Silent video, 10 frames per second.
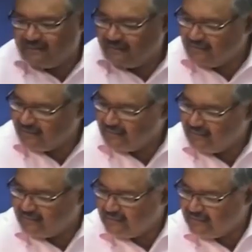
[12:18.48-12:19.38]

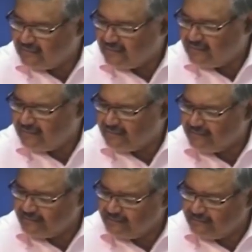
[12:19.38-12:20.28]

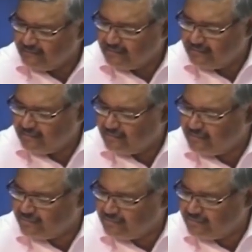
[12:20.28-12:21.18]

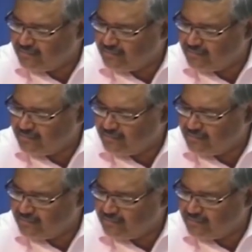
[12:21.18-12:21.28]
[no speech]